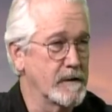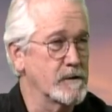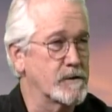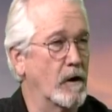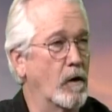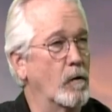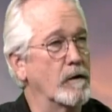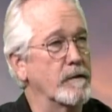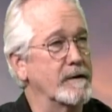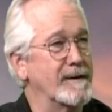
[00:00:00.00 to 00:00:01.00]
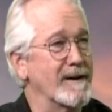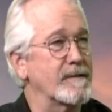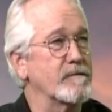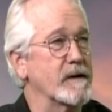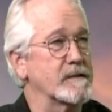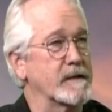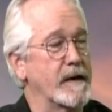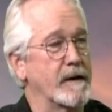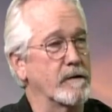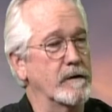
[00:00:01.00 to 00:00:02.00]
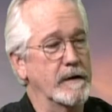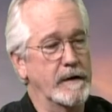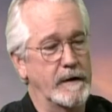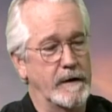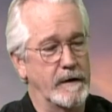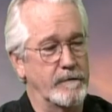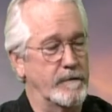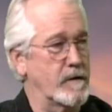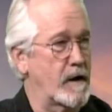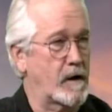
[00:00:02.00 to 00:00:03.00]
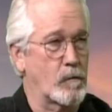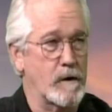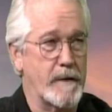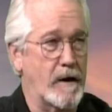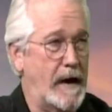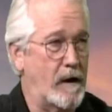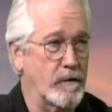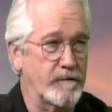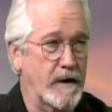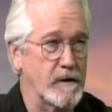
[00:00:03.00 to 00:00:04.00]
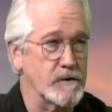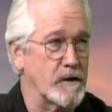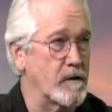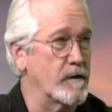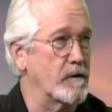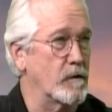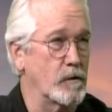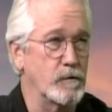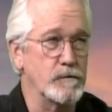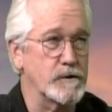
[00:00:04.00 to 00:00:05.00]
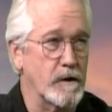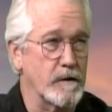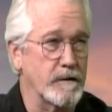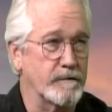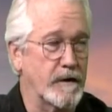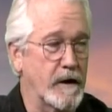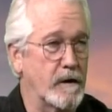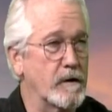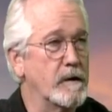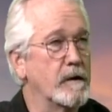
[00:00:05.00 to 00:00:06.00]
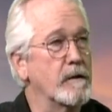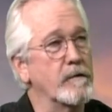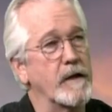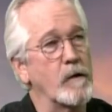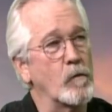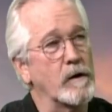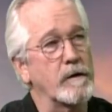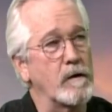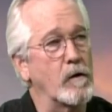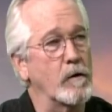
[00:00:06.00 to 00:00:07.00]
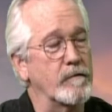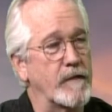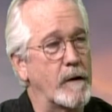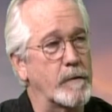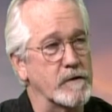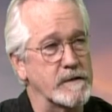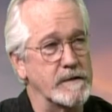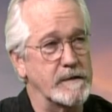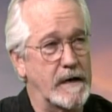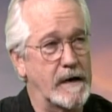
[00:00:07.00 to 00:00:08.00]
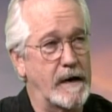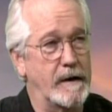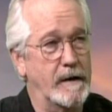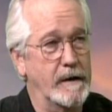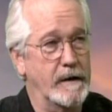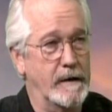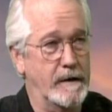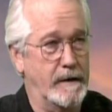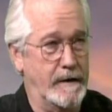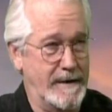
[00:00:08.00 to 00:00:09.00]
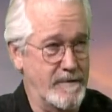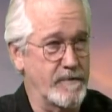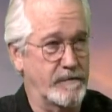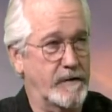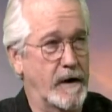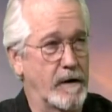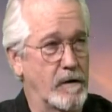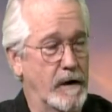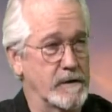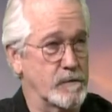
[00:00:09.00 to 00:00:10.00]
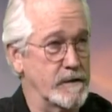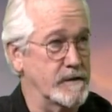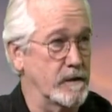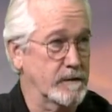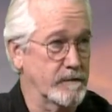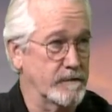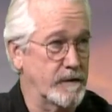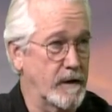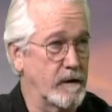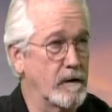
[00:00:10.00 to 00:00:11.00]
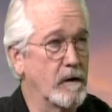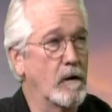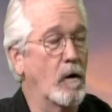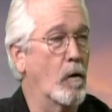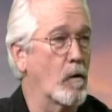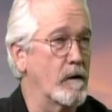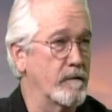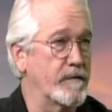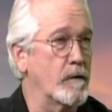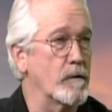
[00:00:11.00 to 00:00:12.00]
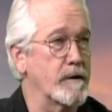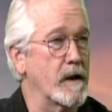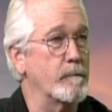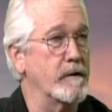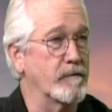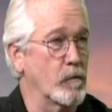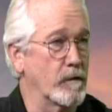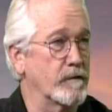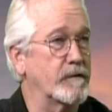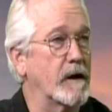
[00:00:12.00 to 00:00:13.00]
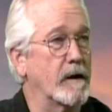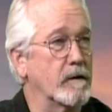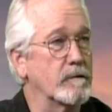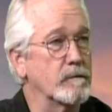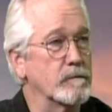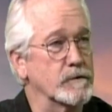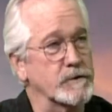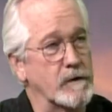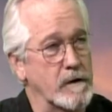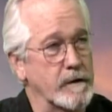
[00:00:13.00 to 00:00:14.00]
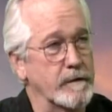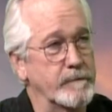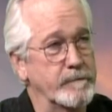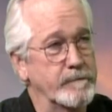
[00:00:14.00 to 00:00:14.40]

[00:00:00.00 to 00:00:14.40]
So the death investigator, they're not going to worry about how the fire started or who started the fire. They want to know if that person died in the fire as a result of the fire, or if they were dead before the fire was started.